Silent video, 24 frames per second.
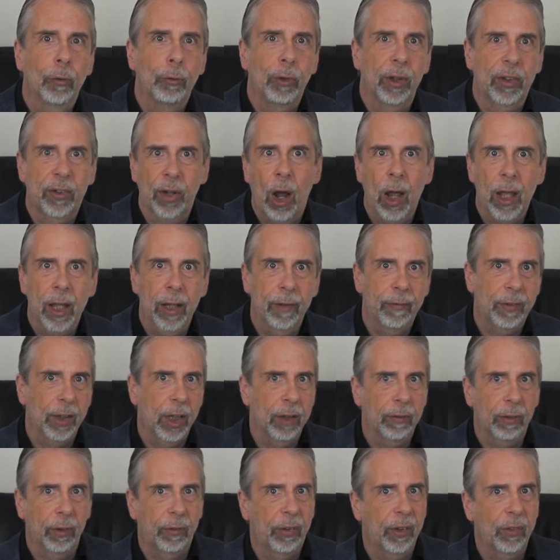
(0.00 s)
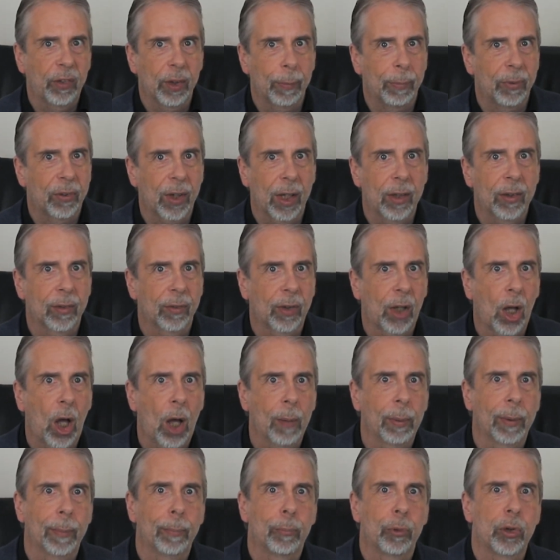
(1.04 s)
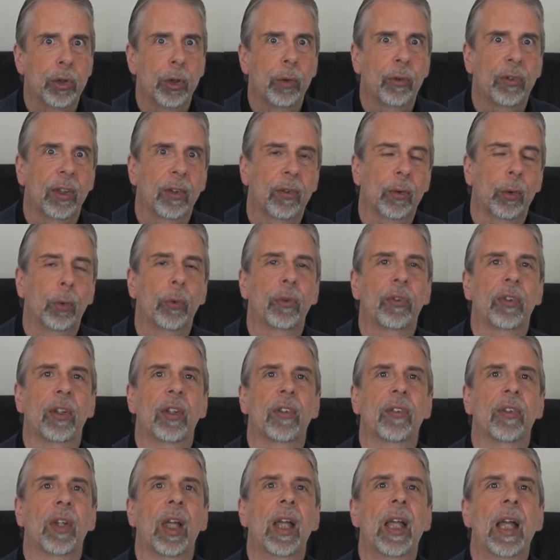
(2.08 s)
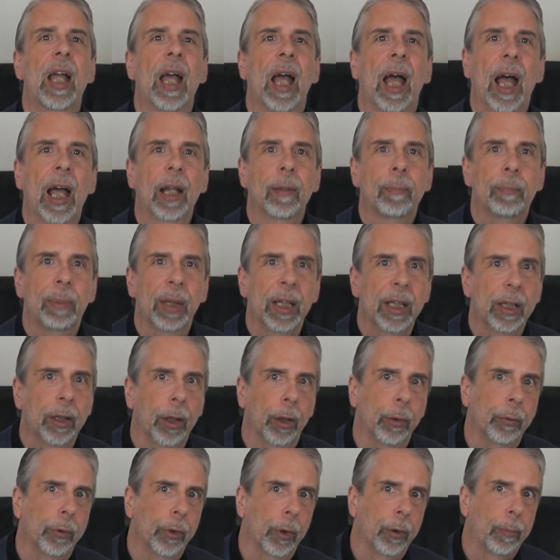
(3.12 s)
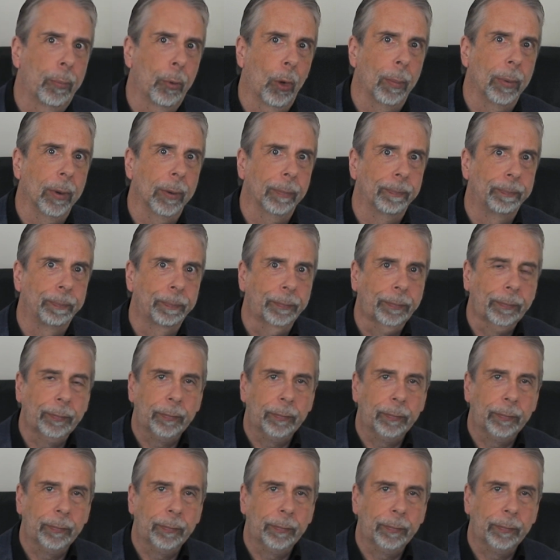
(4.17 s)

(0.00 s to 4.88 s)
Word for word: retire the other 50% of carbon producing sources, and bingo, no problem.